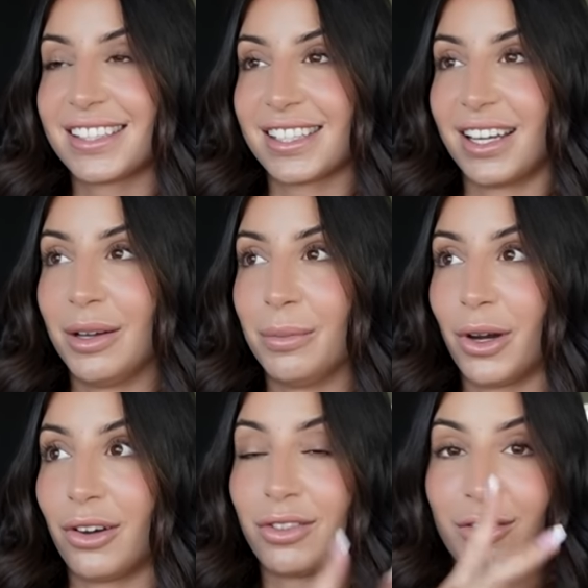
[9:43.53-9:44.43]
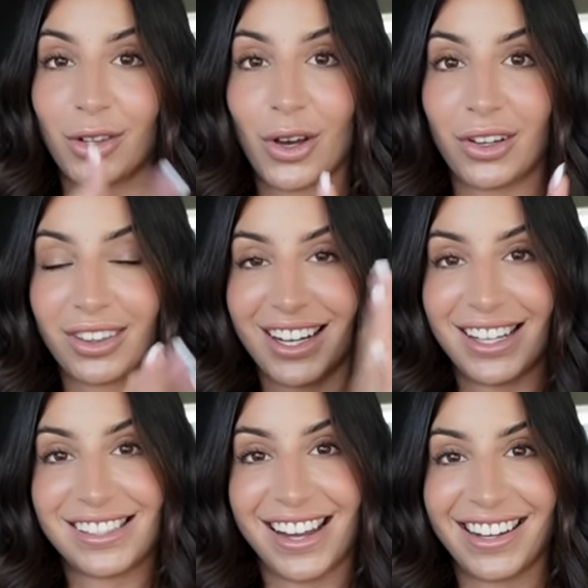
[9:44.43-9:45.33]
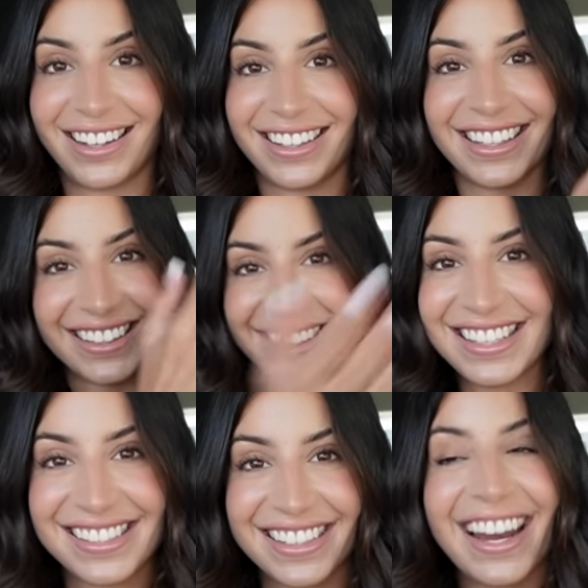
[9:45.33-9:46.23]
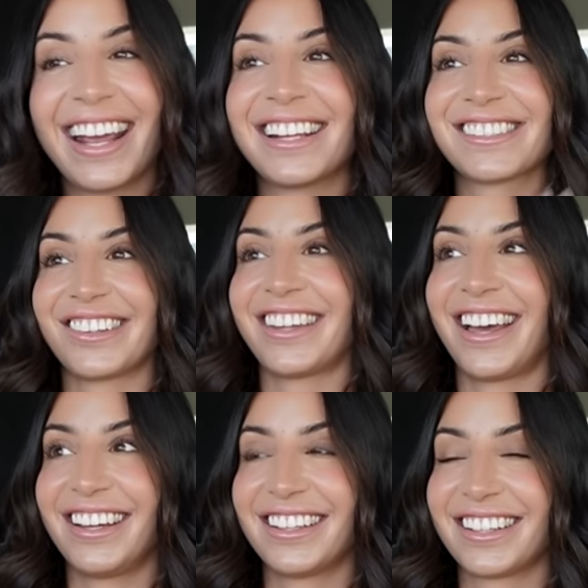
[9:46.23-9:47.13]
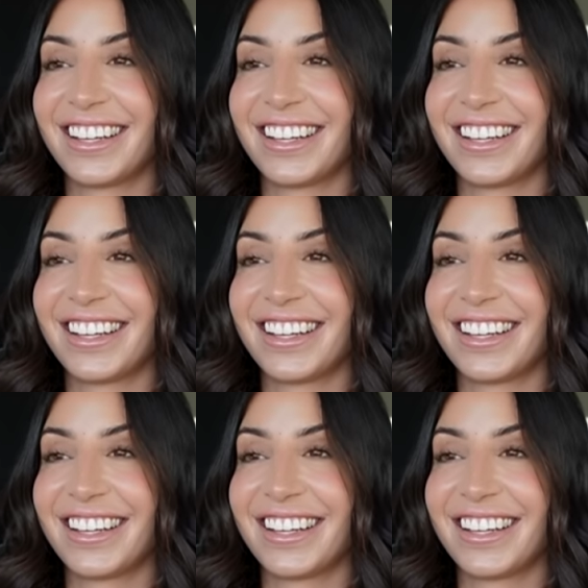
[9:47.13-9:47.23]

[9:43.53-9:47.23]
some of the vlog that I started yesterday so that,